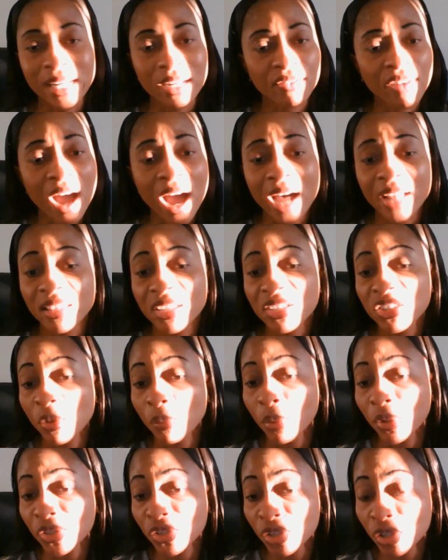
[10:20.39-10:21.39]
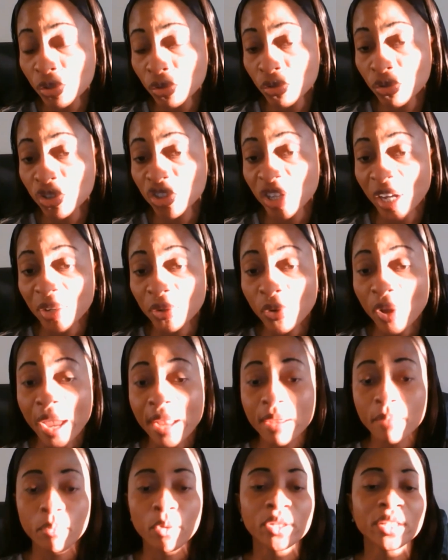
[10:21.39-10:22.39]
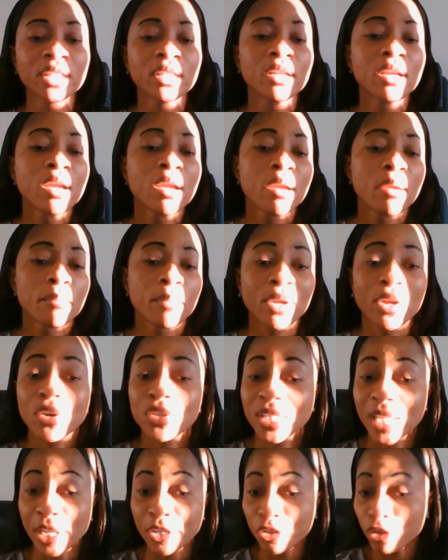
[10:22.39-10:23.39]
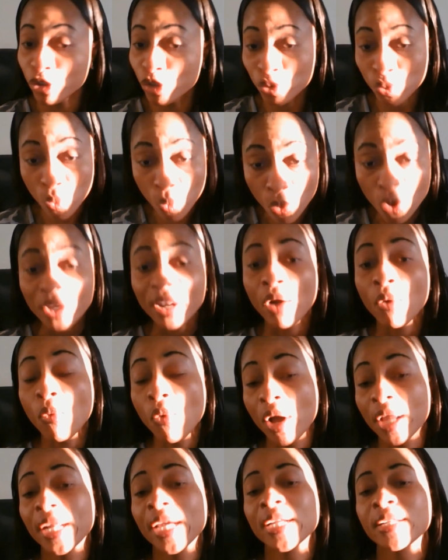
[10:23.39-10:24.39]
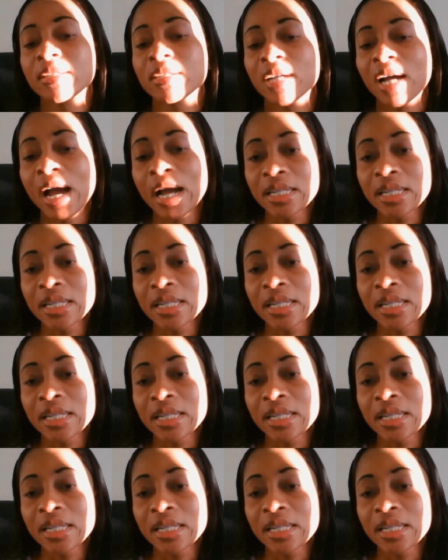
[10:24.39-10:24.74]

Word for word: I never had this opportunity to shadow anybody because I knew what I wanted.